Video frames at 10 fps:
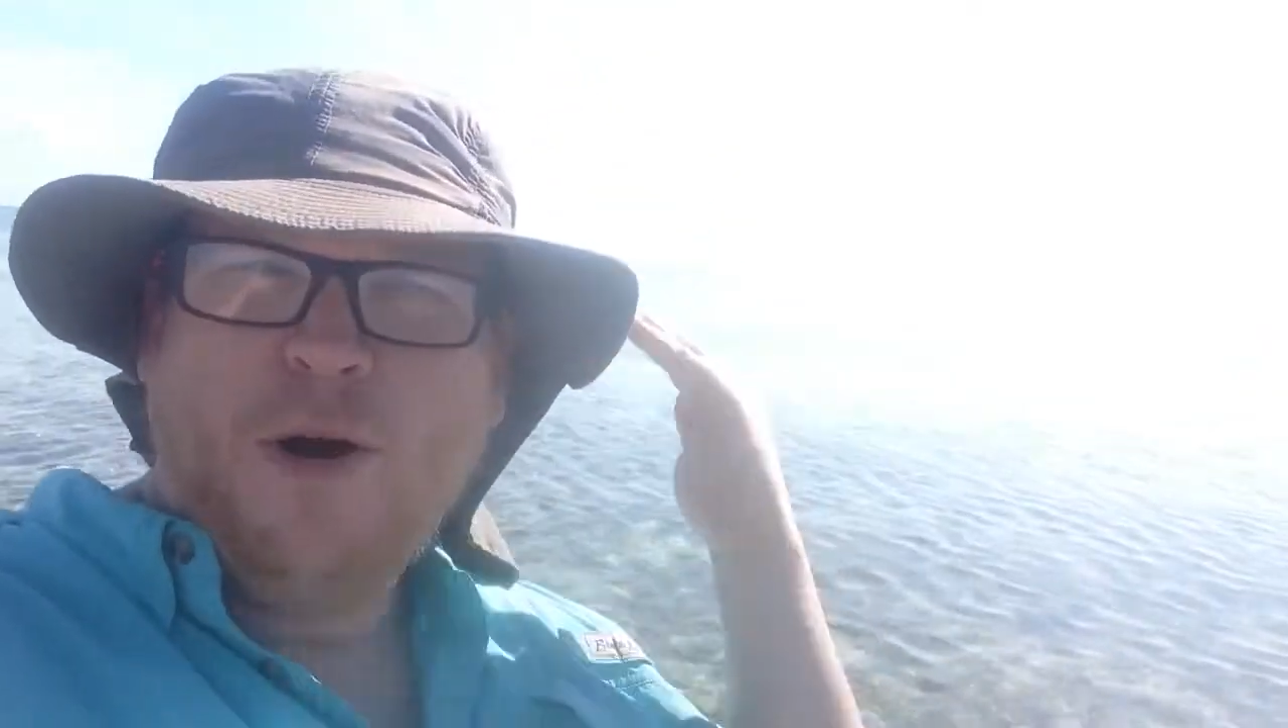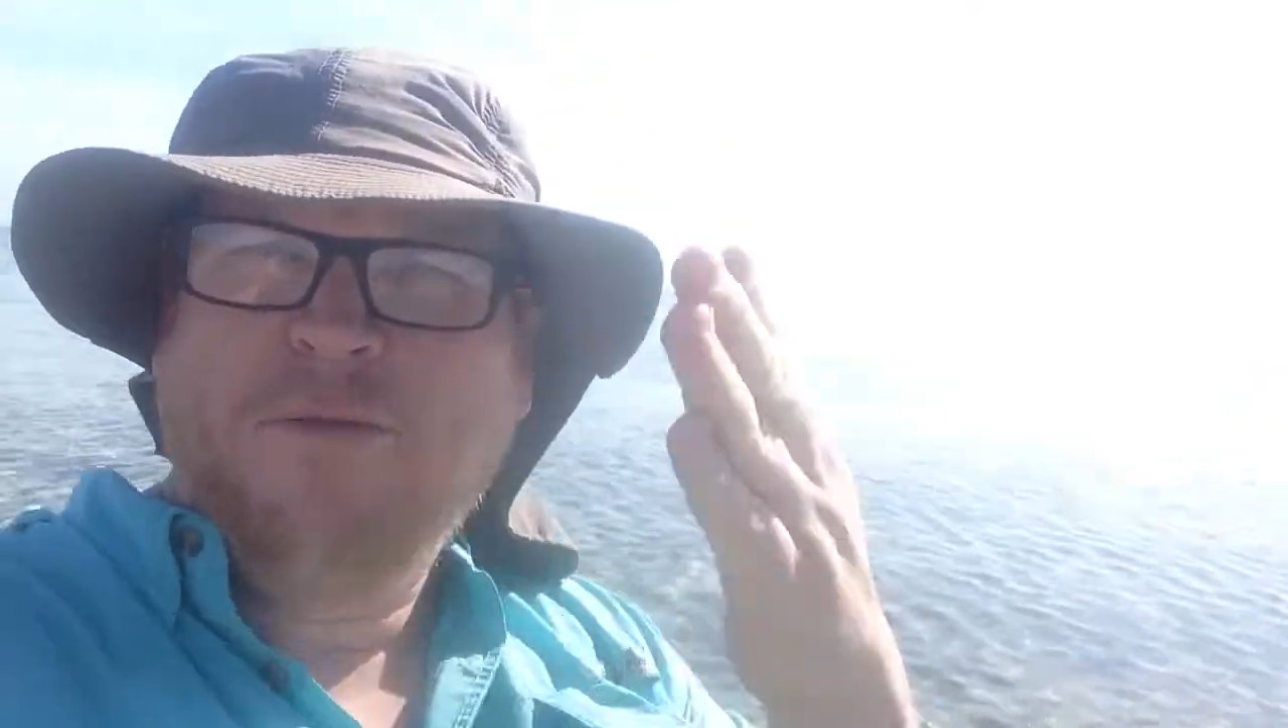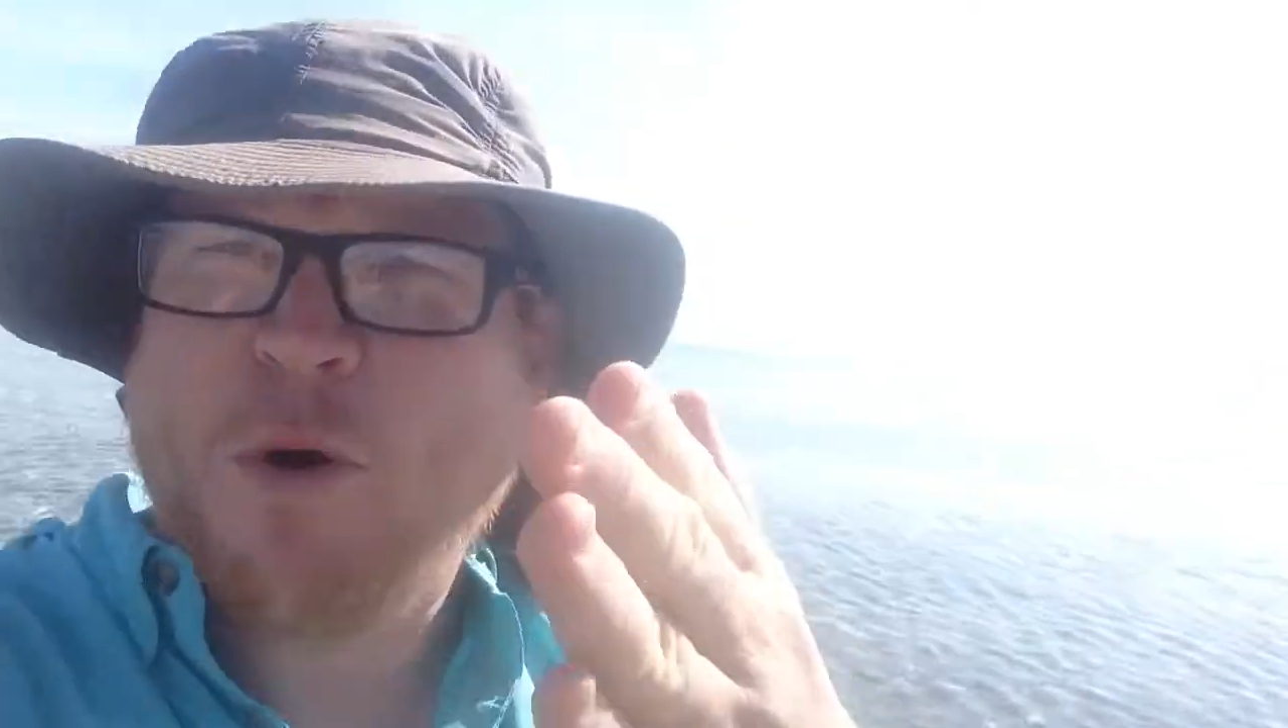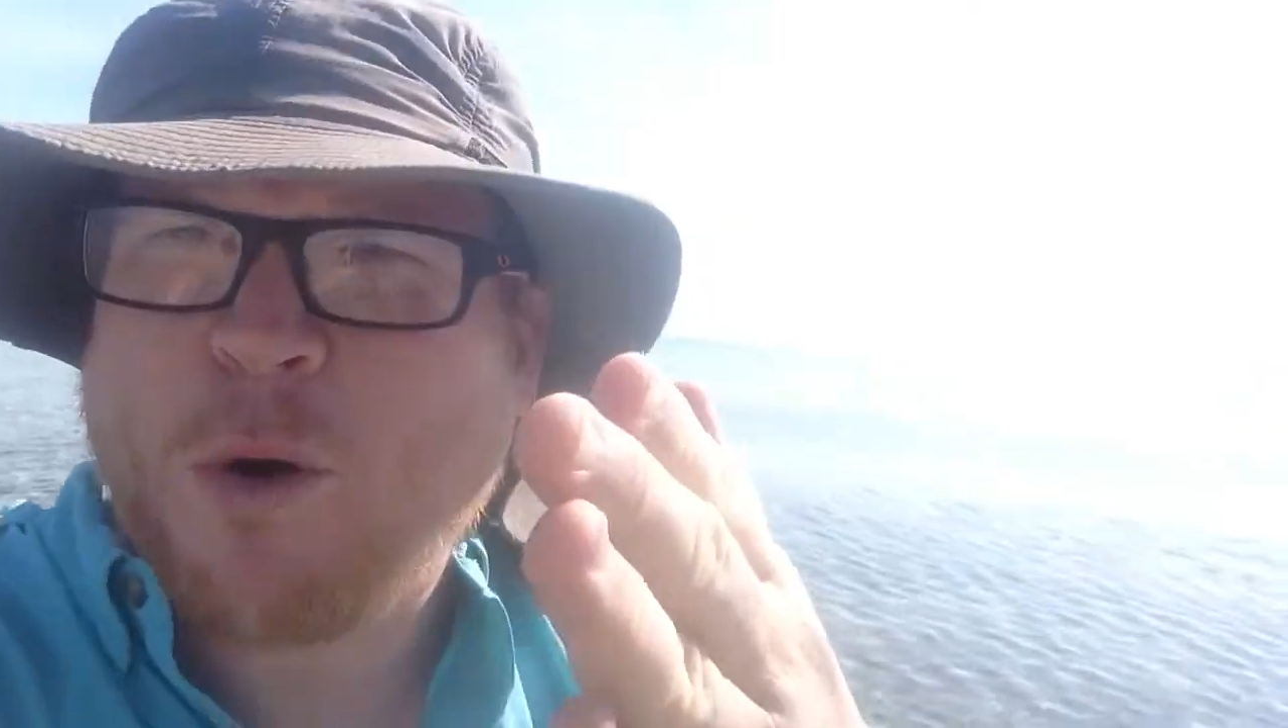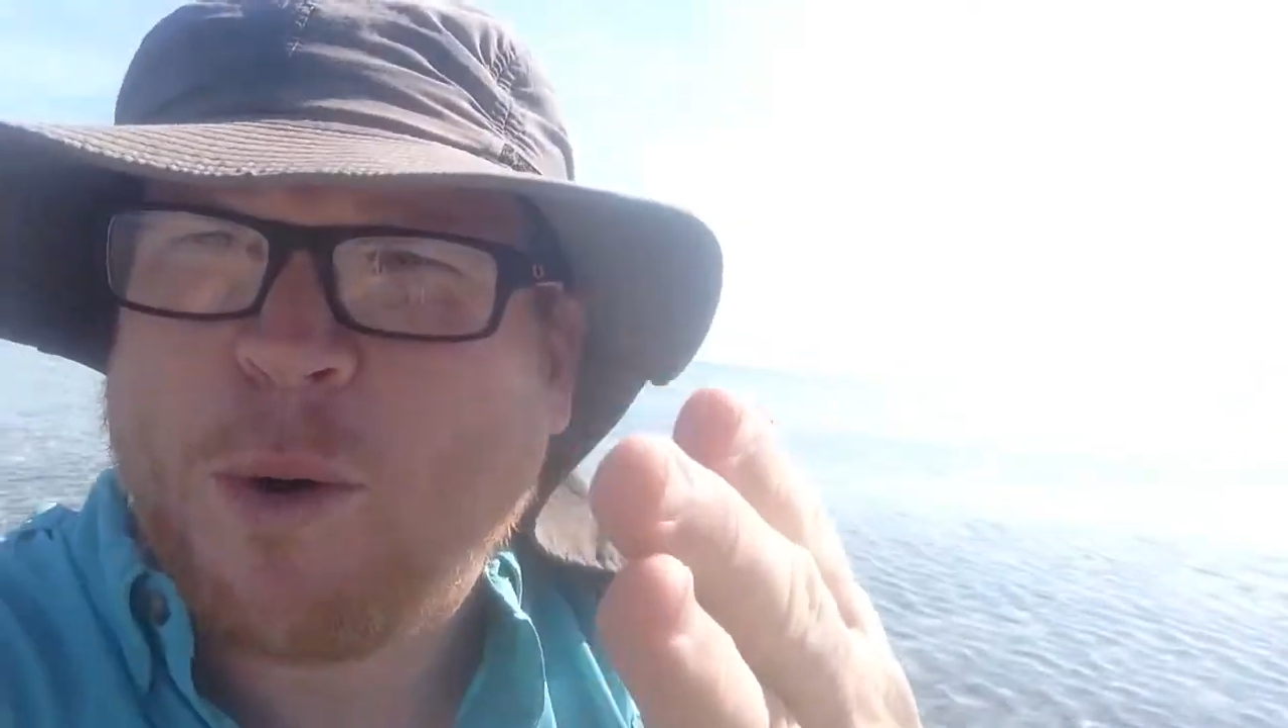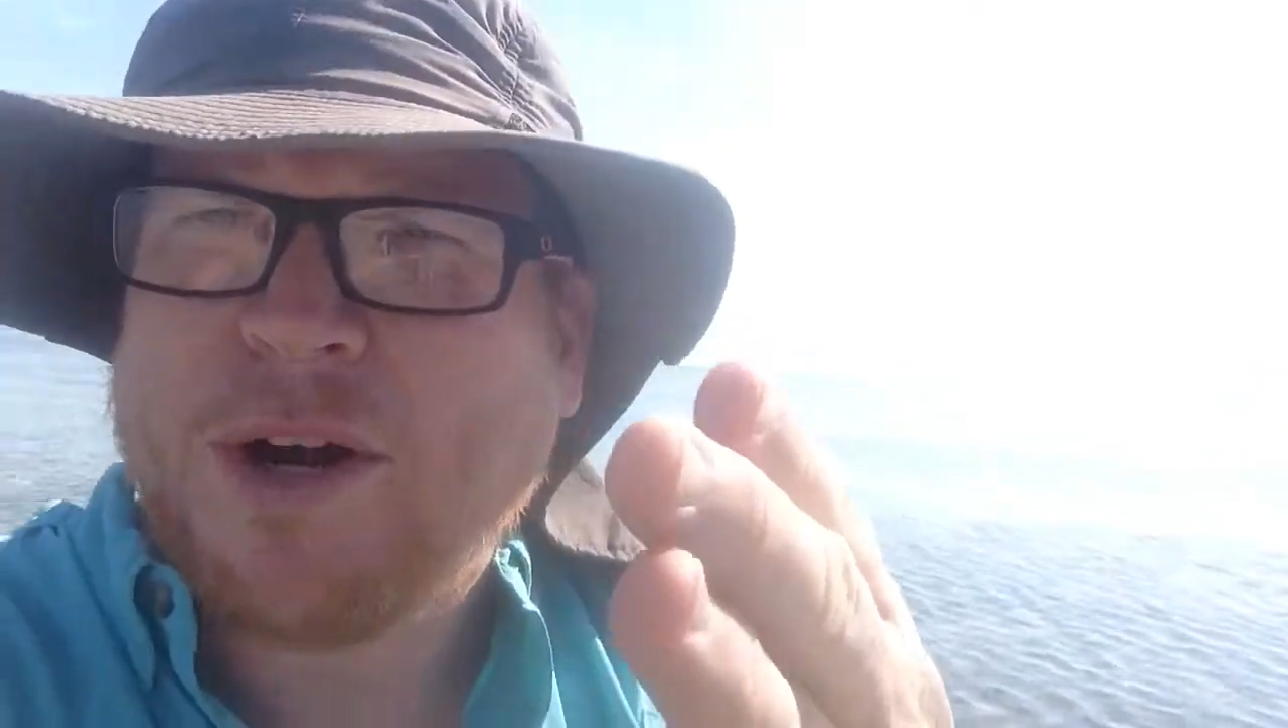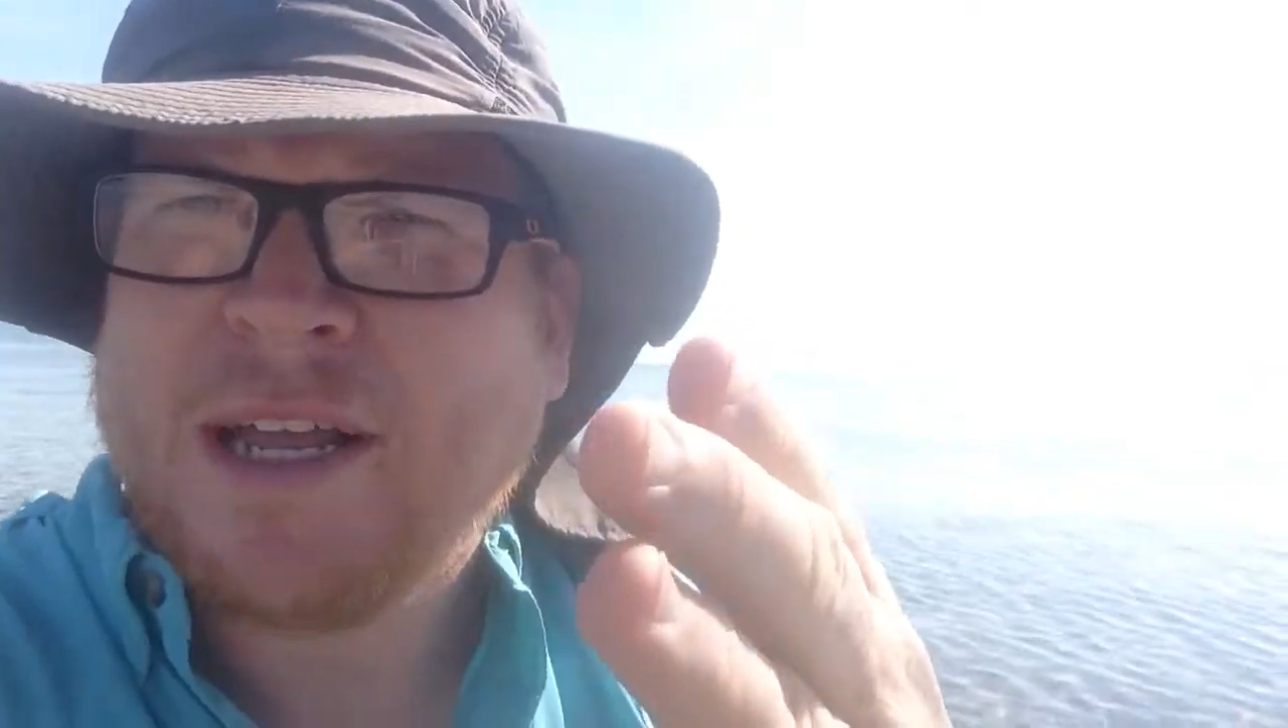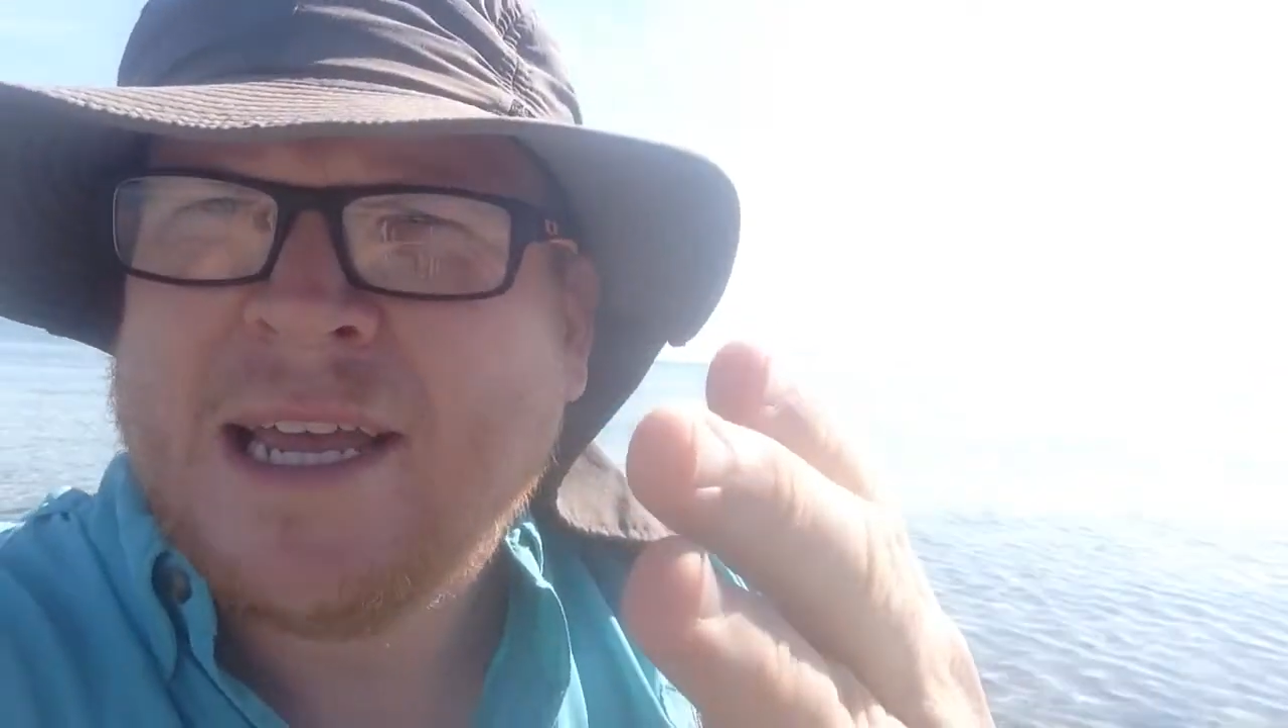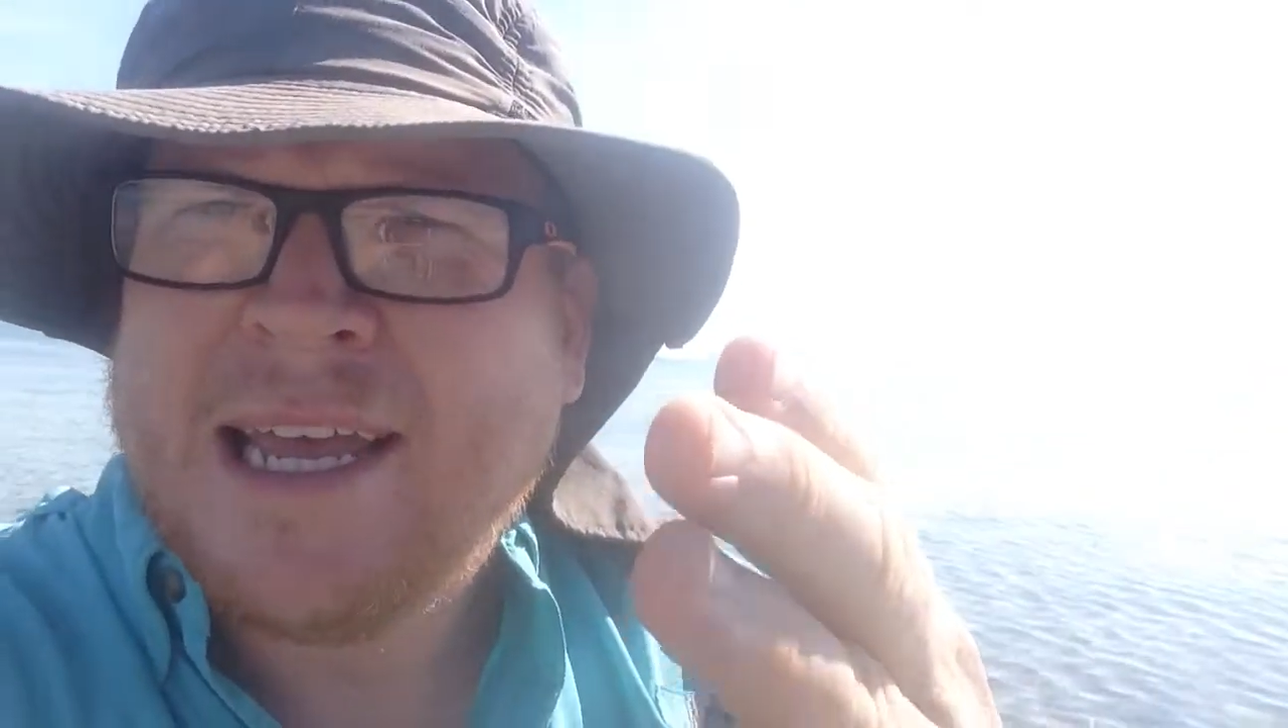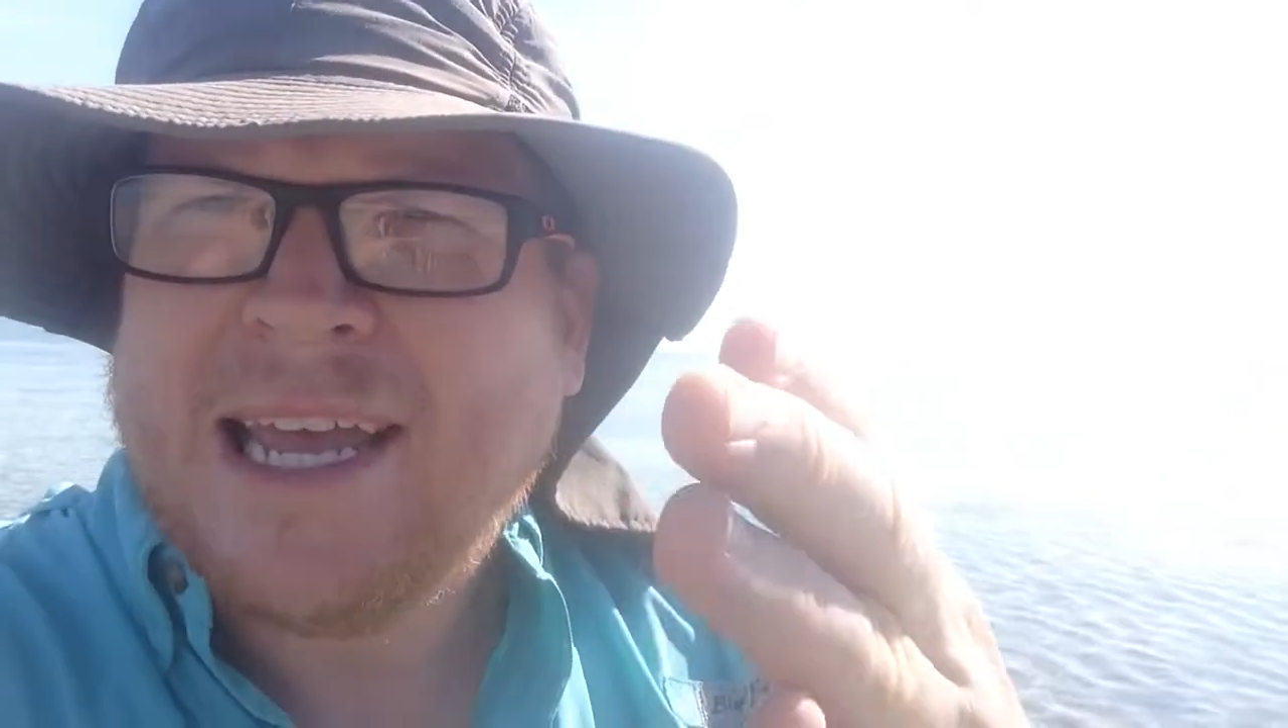move forward